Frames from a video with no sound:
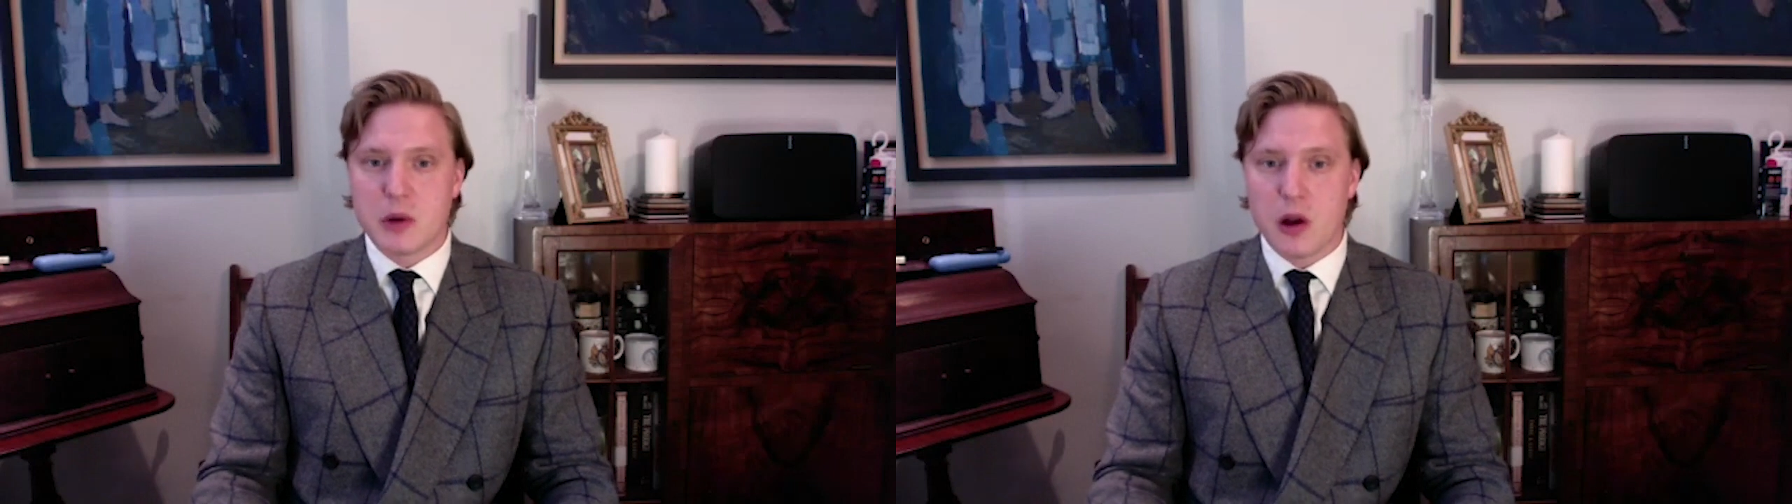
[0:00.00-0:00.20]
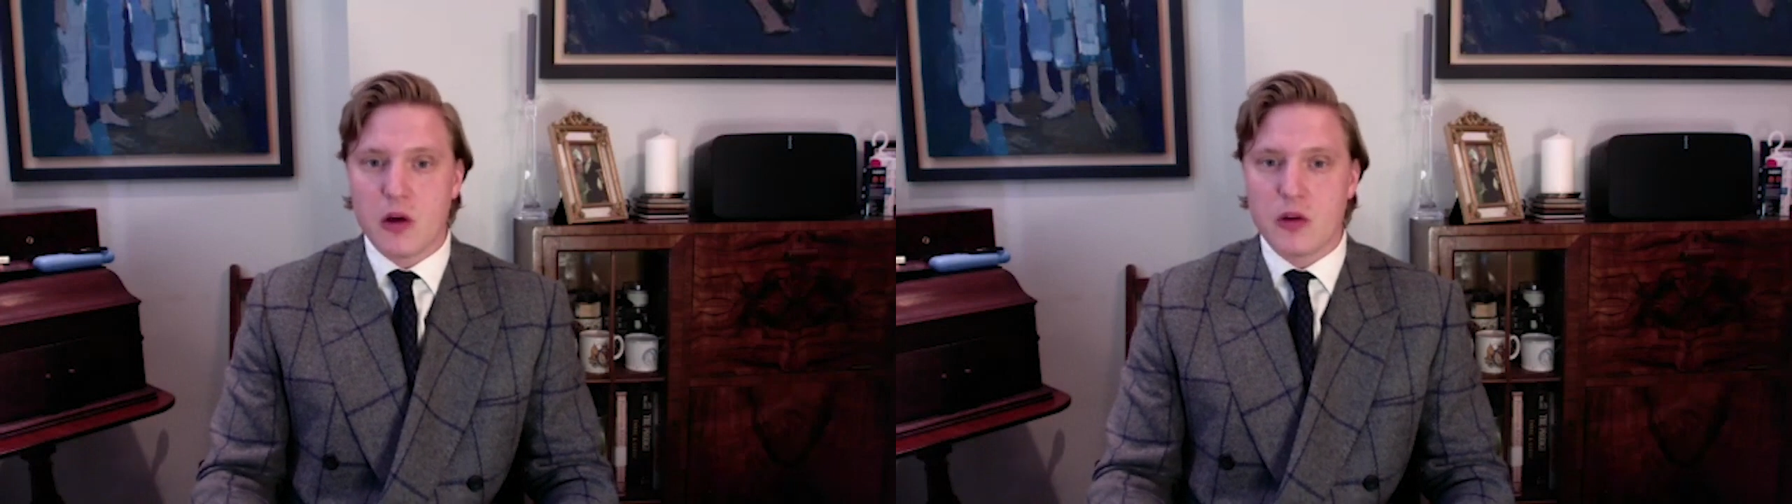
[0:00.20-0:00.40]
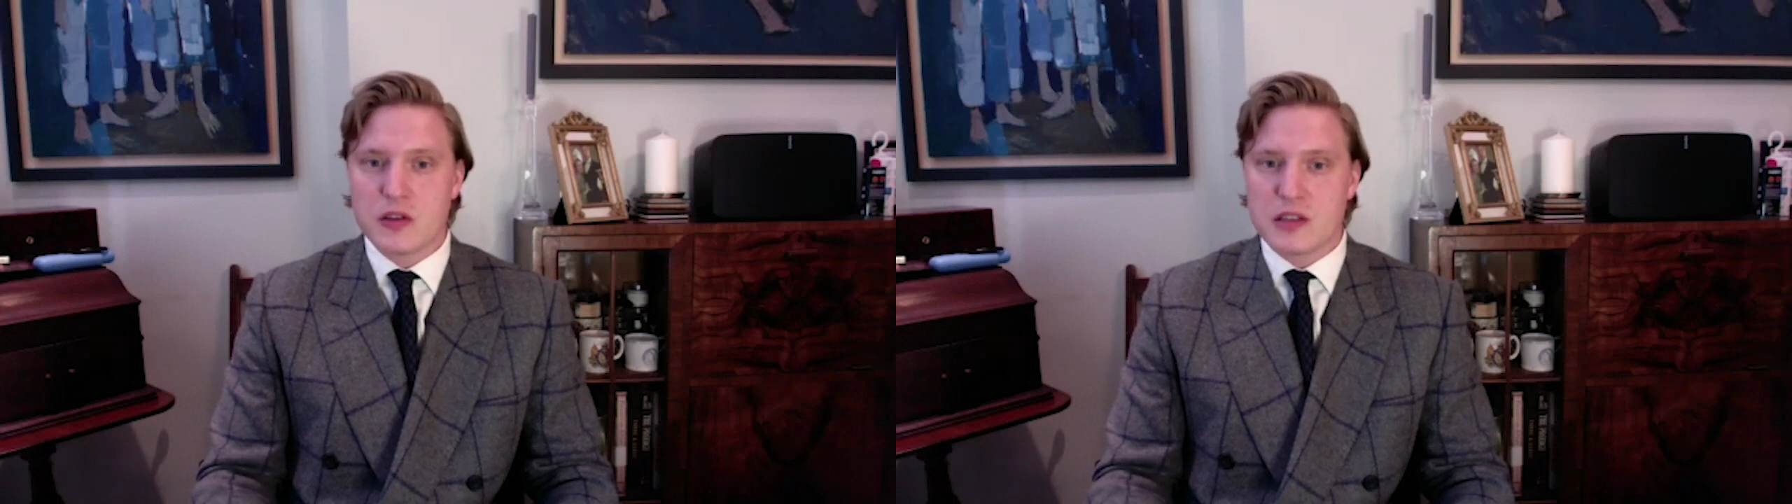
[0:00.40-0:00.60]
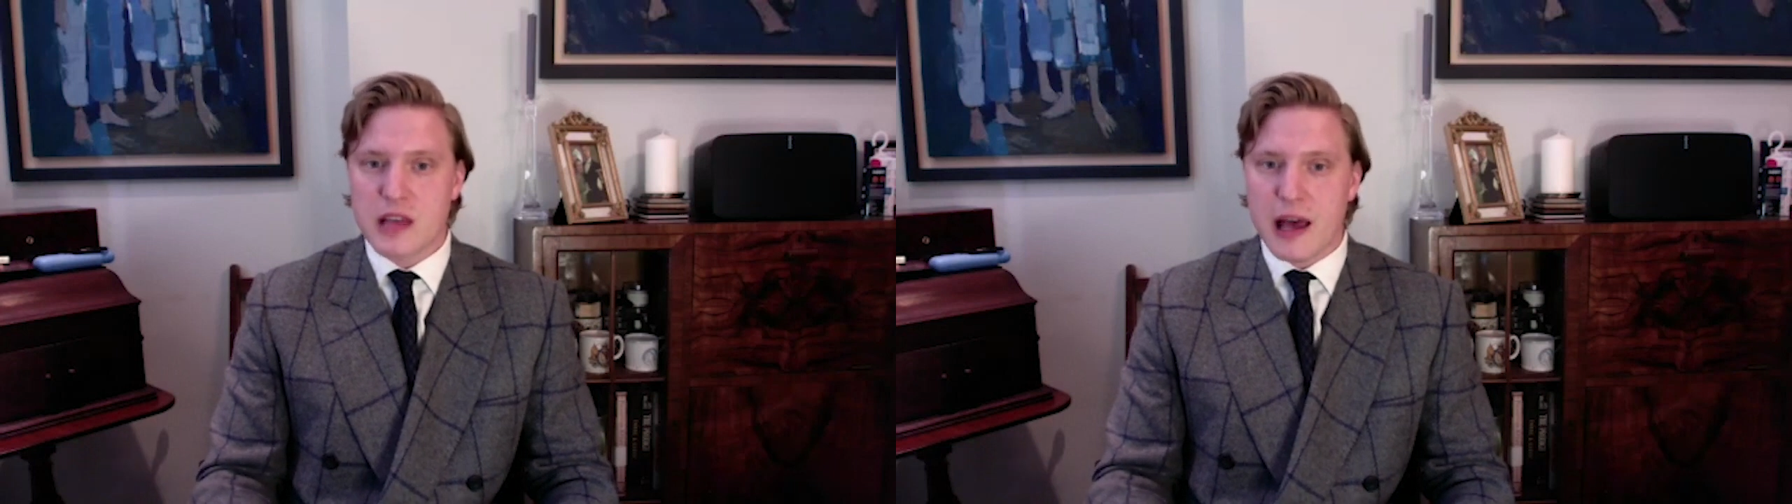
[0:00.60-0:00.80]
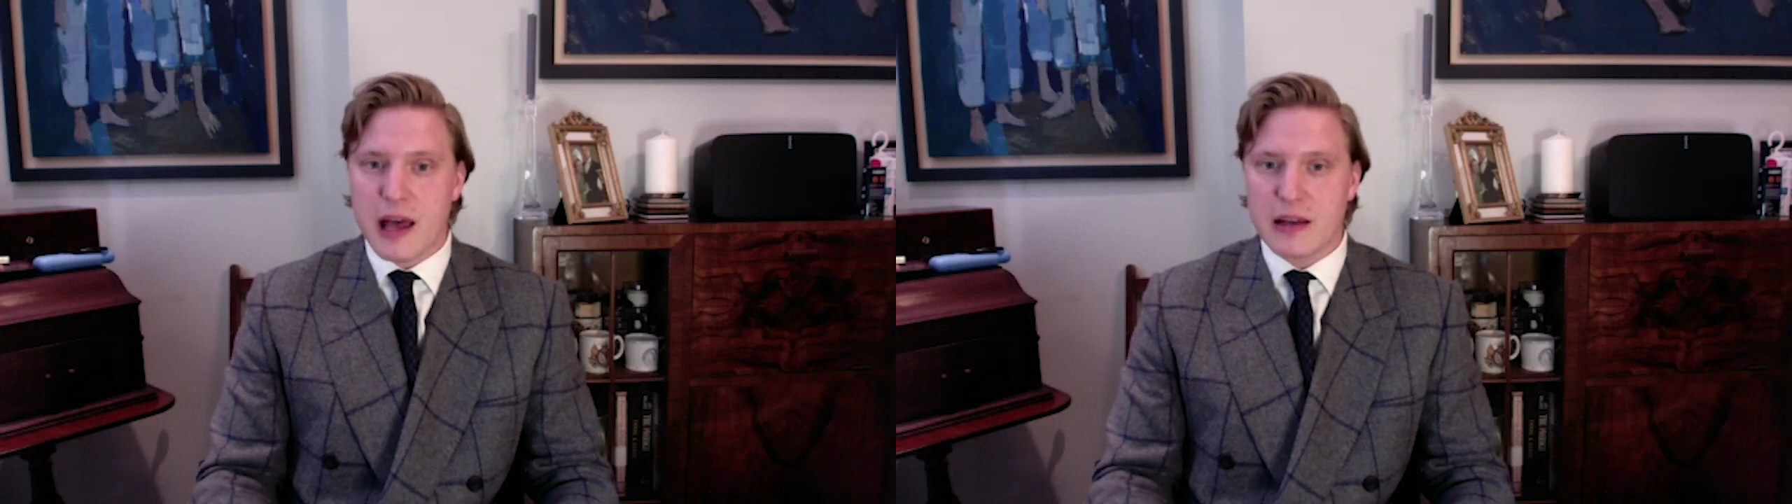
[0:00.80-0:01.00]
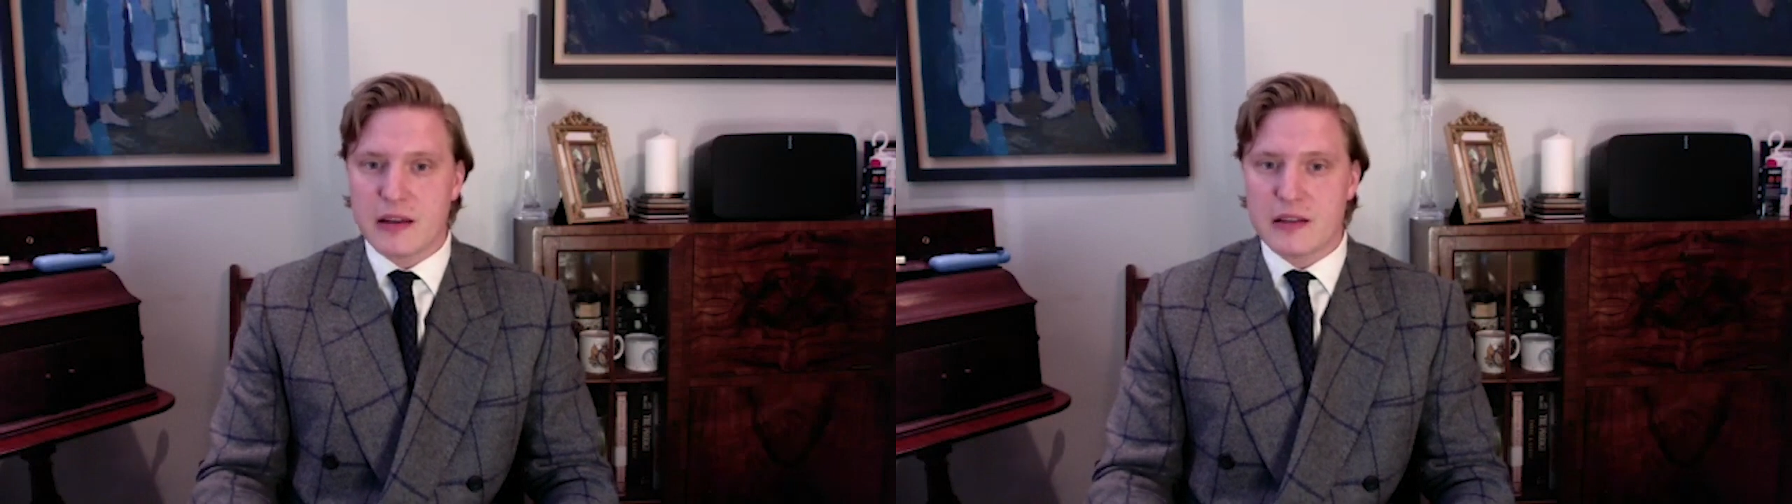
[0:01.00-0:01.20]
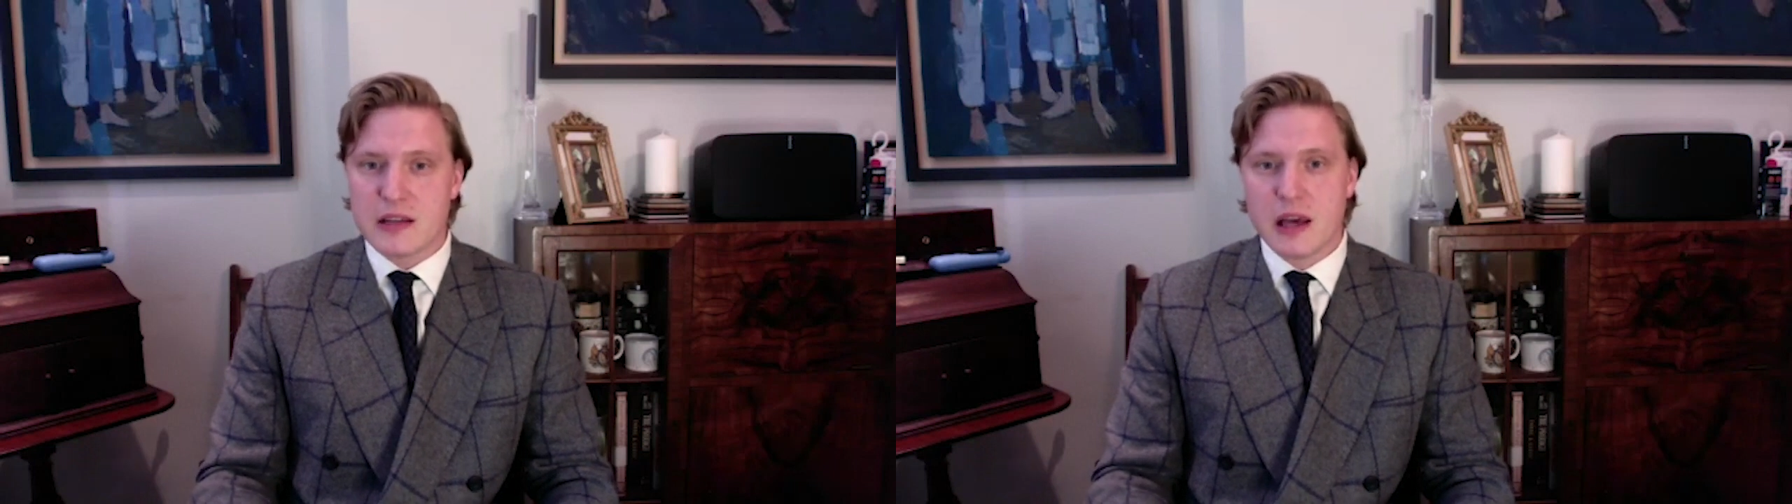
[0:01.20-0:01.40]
clothes, and